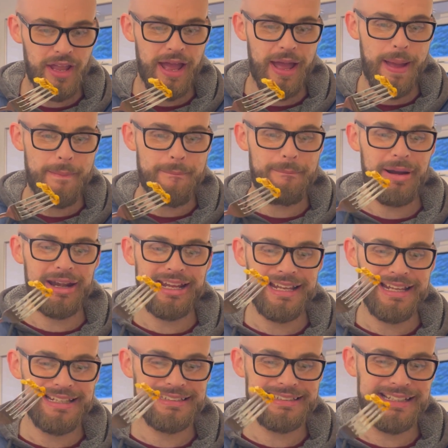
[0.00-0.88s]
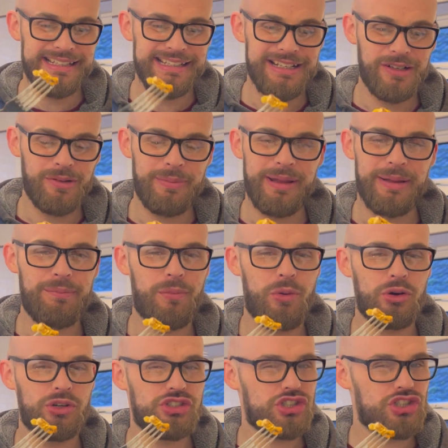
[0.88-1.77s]
but it is a little bit
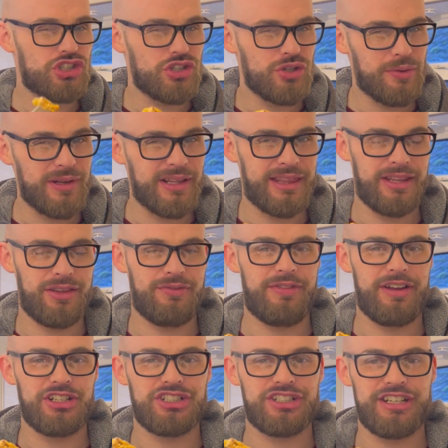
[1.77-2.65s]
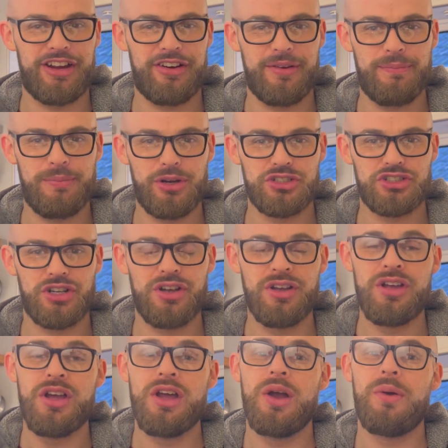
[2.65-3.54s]
more chewy than the vegetarian butcher.